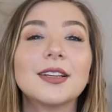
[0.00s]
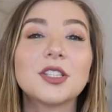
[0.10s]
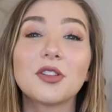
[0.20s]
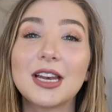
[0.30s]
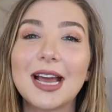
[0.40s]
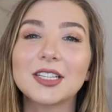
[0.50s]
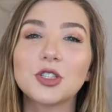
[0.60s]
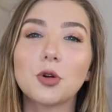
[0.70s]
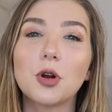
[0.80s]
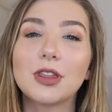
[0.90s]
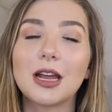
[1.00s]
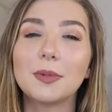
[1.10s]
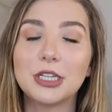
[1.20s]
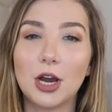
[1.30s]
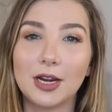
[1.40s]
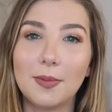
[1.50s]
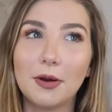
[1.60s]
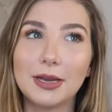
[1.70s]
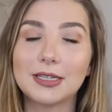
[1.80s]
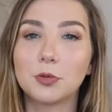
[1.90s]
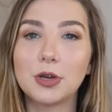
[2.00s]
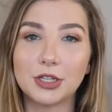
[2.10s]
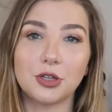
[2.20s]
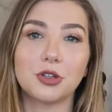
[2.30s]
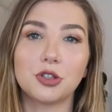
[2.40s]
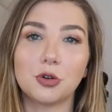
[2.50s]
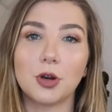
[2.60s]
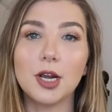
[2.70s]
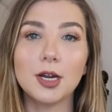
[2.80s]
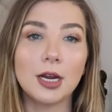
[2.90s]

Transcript: So the next store that I'll be talking about is Windsor Store.